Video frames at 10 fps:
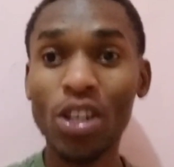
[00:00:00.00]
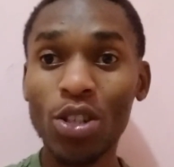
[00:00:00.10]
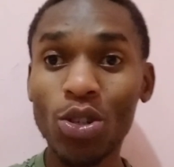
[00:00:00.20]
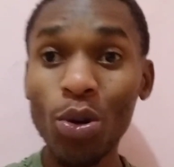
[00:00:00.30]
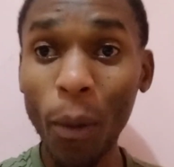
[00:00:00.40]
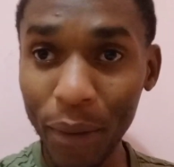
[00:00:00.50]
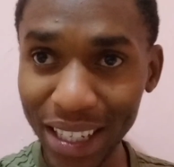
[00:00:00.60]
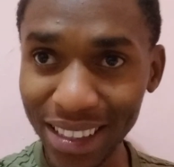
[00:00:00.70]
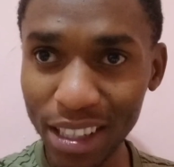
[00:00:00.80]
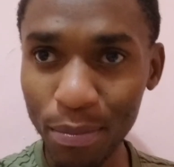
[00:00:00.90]
two
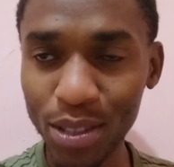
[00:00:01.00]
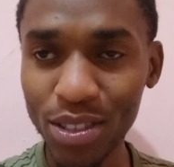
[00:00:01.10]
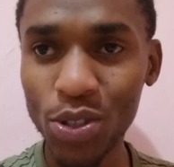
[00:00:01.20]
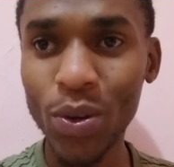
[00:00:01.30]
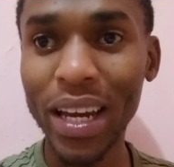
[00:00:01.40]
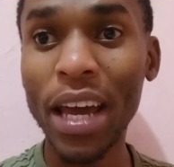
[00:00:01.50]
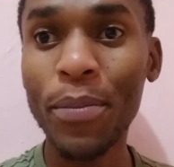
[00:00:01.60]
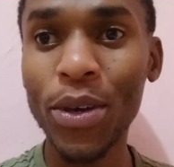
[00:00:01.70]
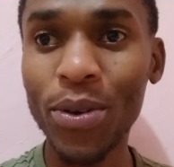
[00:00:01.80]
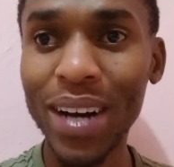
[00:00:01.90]
principles to
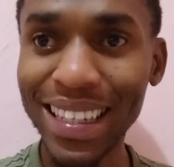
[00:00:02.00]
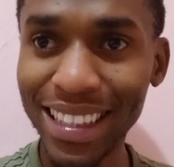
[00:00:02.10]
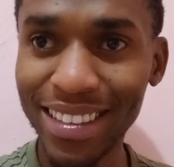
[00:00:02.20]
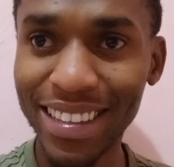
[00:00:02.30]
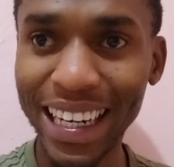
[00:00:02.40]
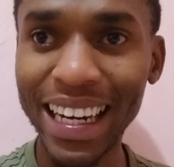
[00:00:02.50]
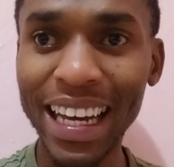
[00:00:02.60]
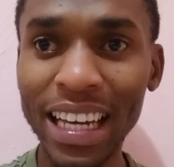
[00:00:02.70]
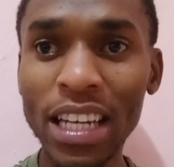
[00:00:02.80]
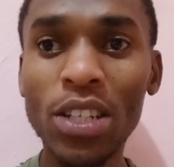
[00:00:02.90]
enable you as a
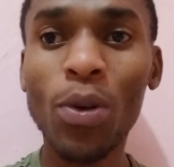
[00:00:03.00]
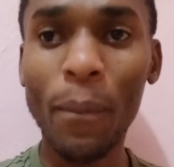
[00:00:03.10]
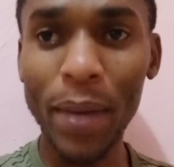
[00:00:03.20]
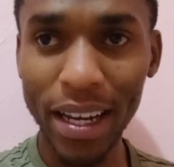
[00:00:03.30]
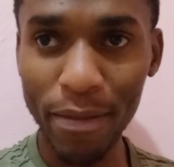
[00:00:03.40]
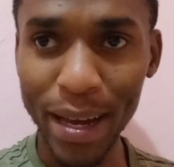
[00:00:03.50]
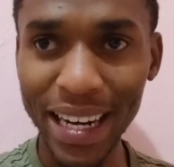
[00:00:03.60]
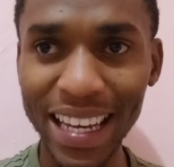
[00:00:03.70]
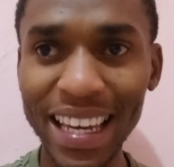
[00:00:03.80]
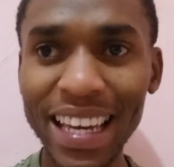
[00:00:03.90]
trader to make
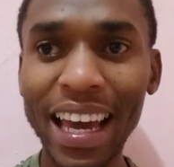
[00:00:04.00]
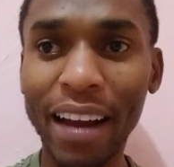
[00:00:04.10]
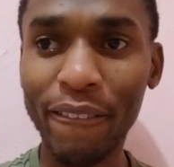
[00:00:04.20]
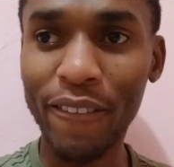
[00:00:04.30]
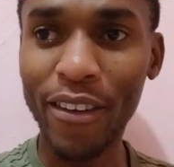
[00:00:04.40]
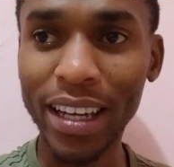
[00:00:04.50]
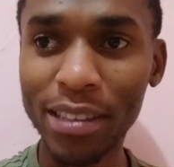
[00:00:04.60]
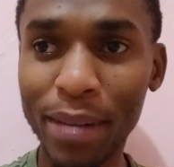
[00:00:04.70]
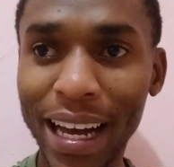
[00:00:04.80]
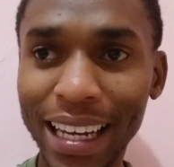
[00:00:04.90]
money in
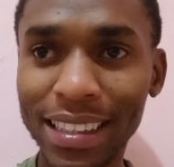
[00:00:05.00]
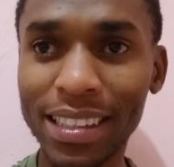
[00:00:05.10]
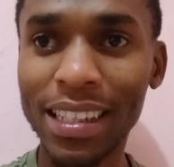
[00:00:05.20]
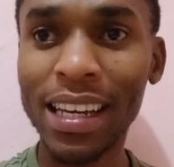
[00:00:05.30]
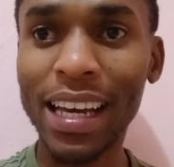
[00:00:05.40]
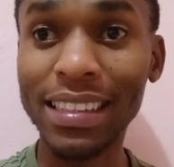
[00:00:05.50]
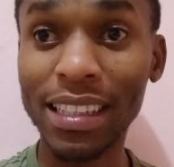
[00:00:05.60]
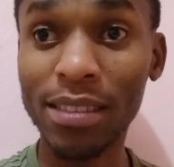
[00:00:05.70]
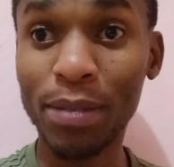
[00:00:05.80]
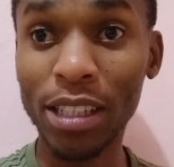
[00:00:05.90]
forex markets. And
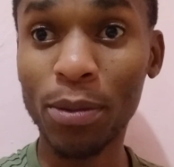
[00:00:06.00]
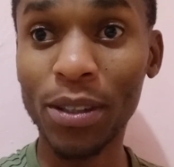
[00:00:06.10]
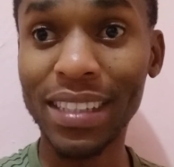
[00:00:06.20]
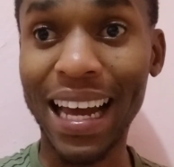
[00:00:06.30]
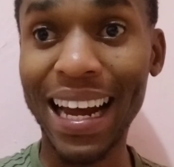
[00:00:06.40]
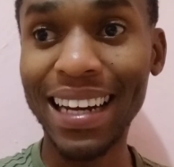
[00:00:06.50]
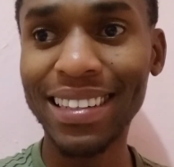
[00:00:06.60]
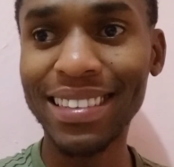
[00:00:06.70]
these principles are